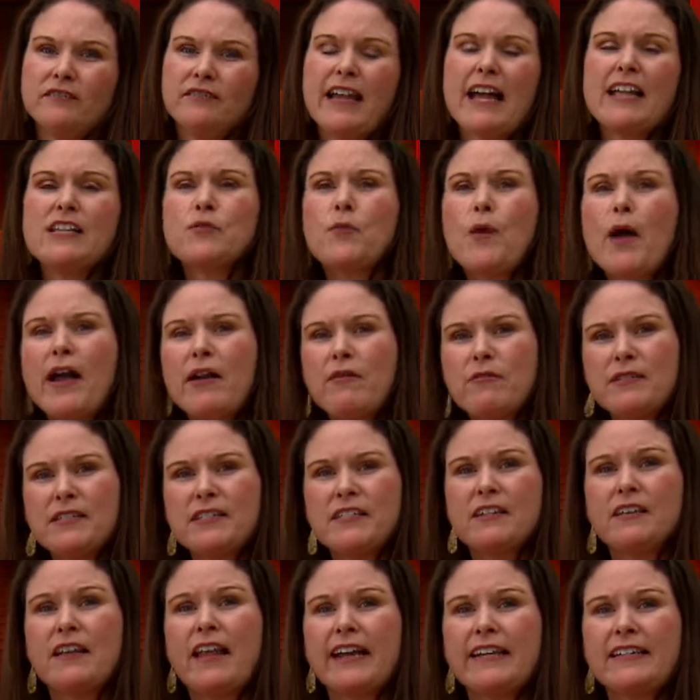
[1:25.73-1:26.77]
That's why it was
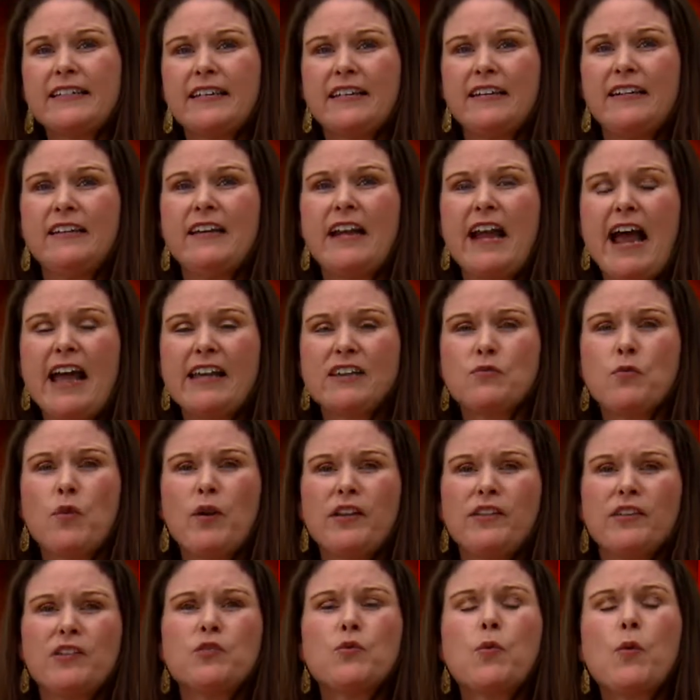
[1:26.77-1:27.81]
selected as one
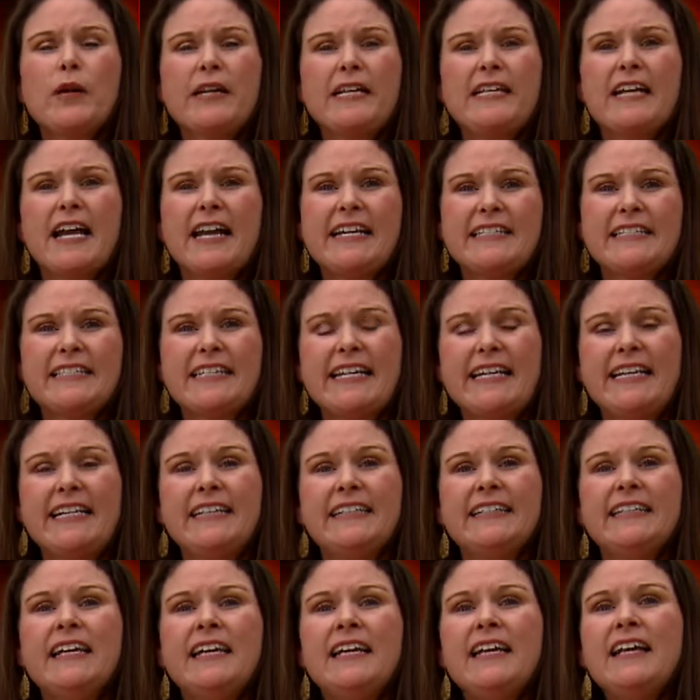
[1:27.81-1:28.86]
of the
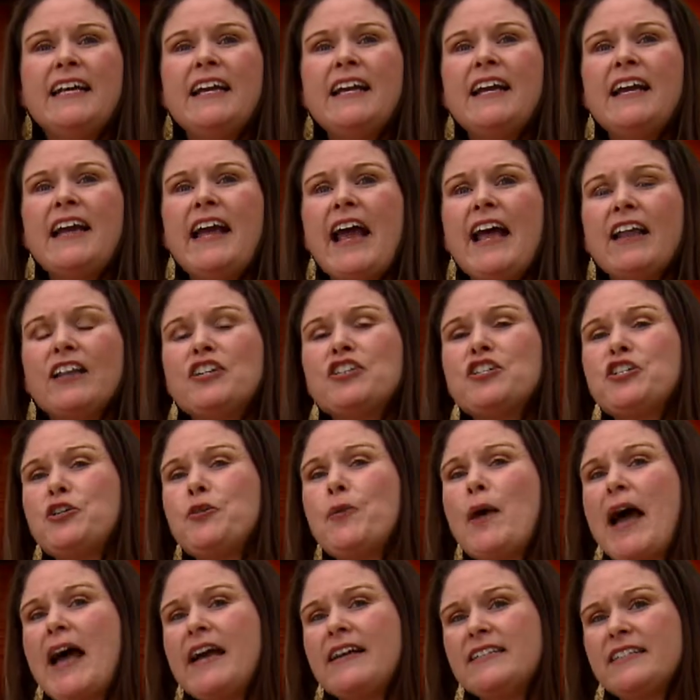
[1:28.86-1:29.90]
2019 LSU
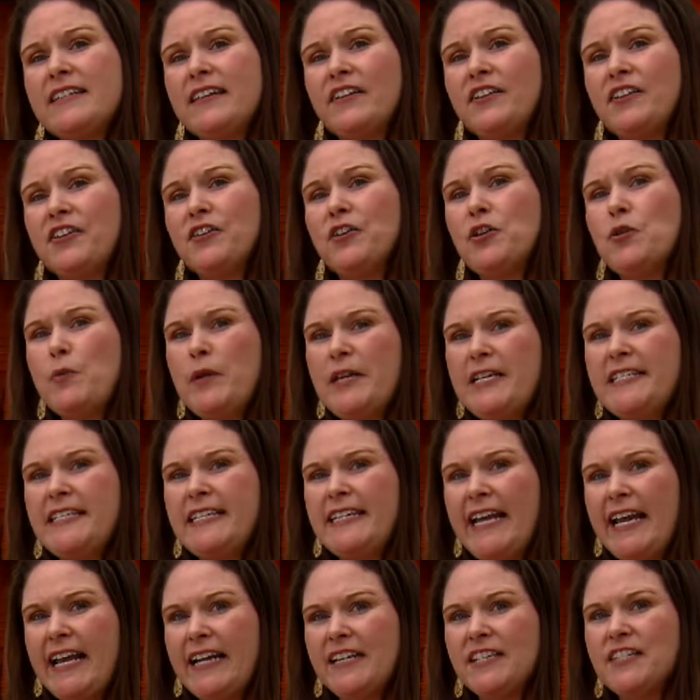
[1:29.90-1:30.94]
Ag Center
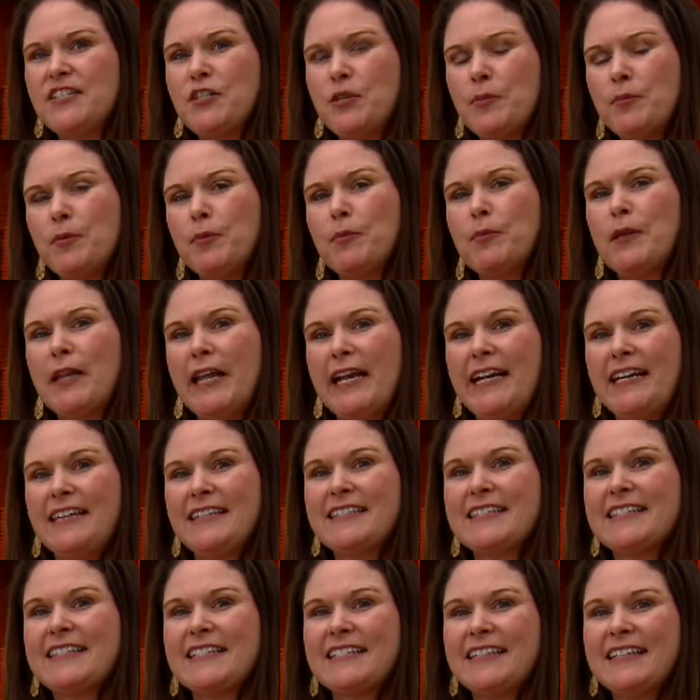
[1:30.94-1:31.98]
Louisiana Super Plants.